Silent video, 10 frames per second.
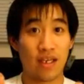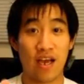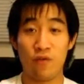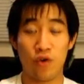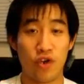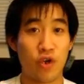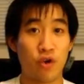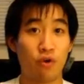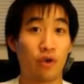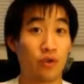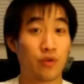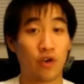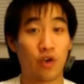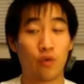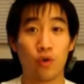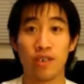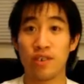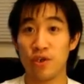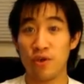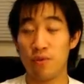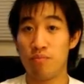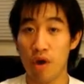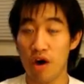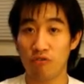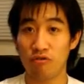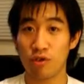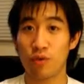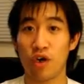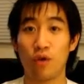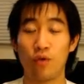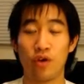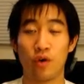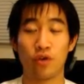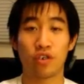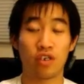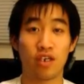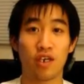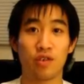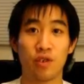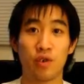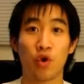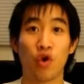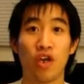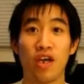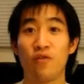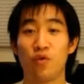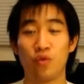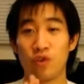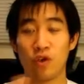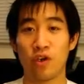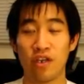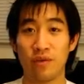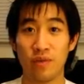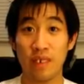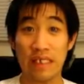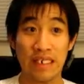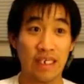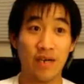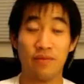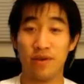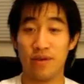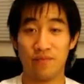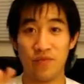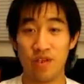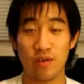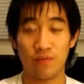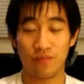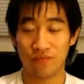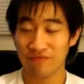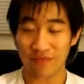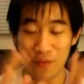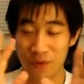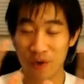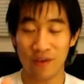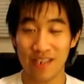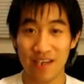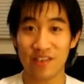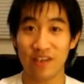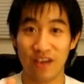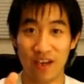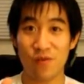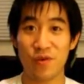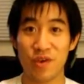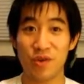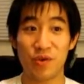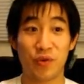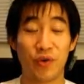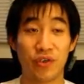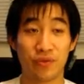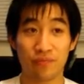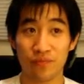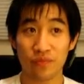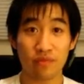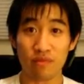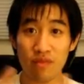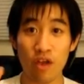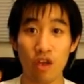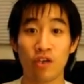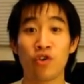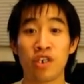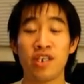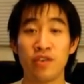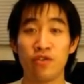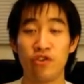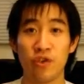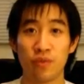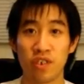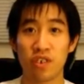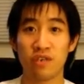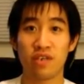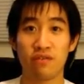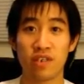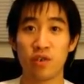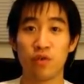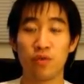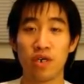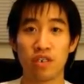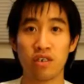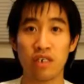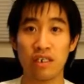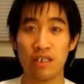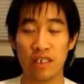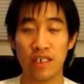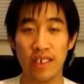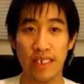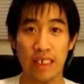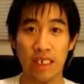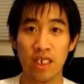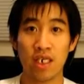Everyone knew who I was when I walked into a bar as well. When I wanted to go to the toilet, everyone was looking at me. But you know, when I was outside, everyone knew who I was. I tried to introduce myself to every single person. I think I did.